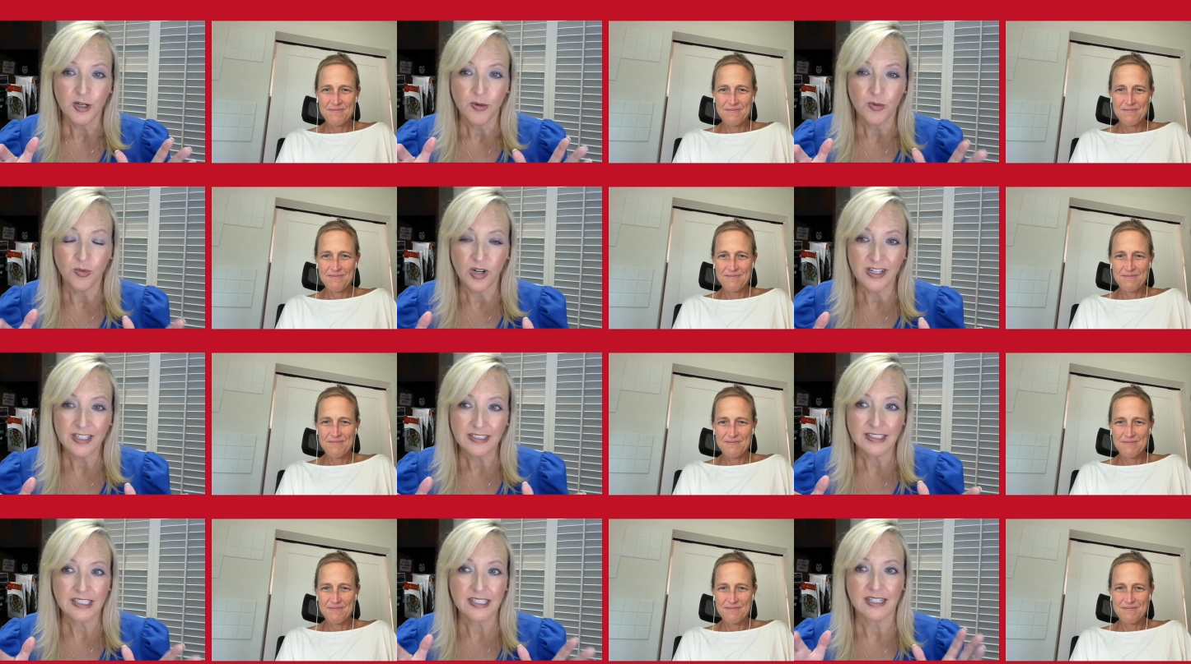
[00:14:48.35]

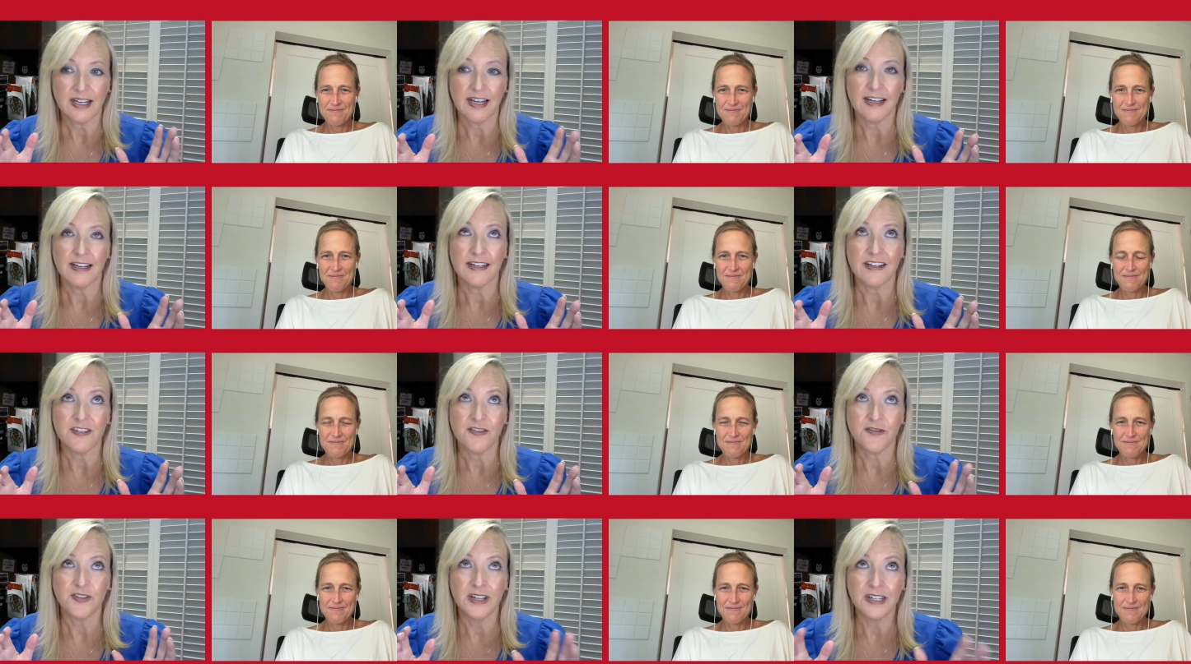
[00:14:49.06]
Speaker 1: what uh,
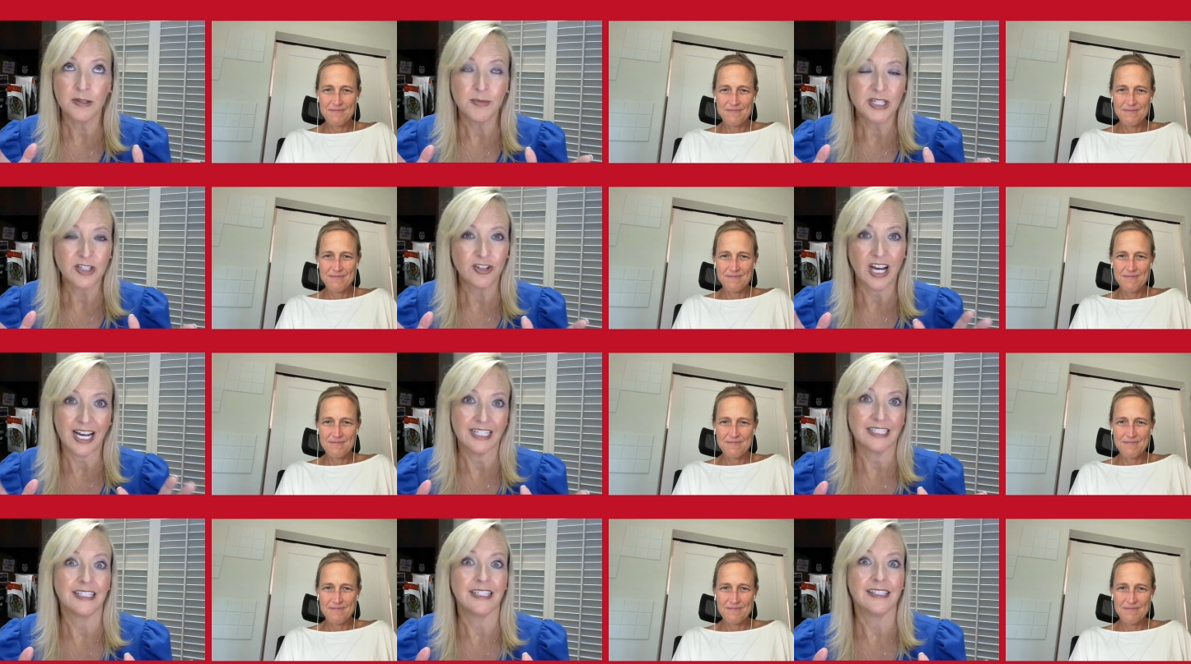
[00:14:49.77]
fundamental
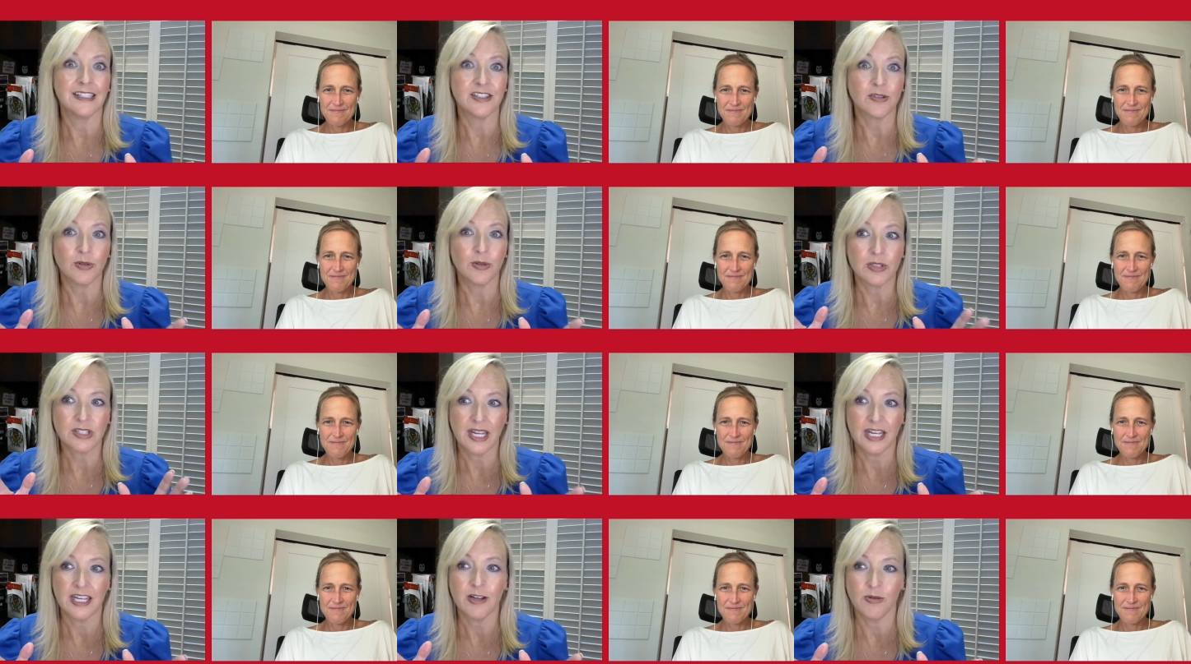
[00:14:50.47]
ideas or
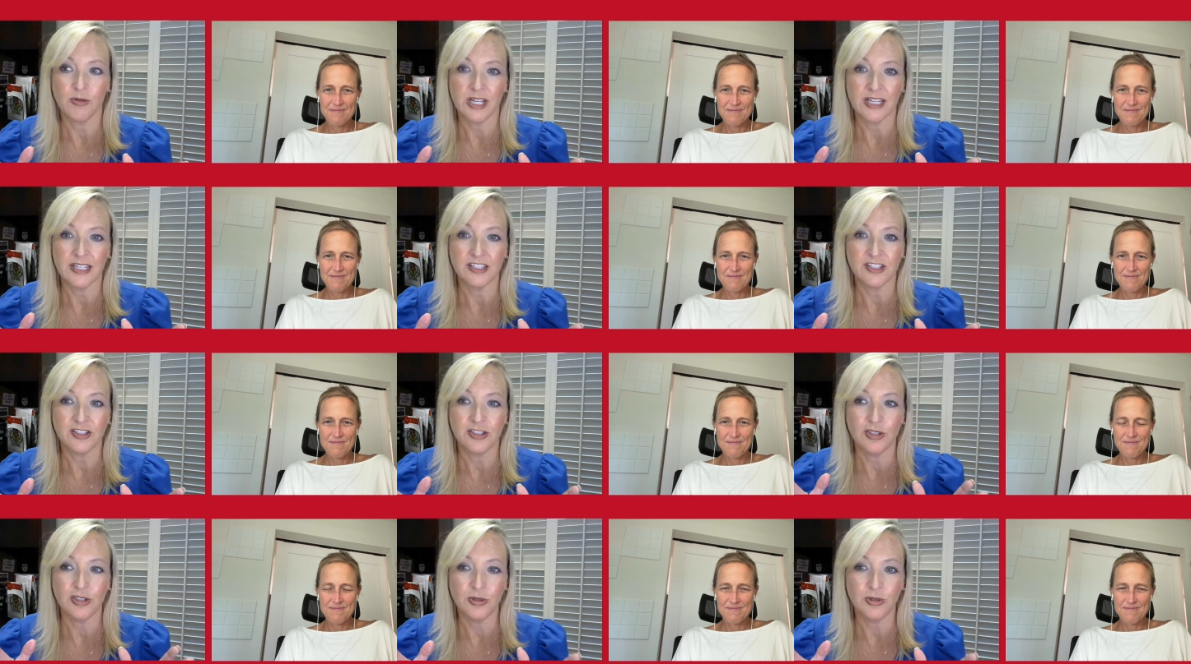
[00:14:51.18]
takeaways do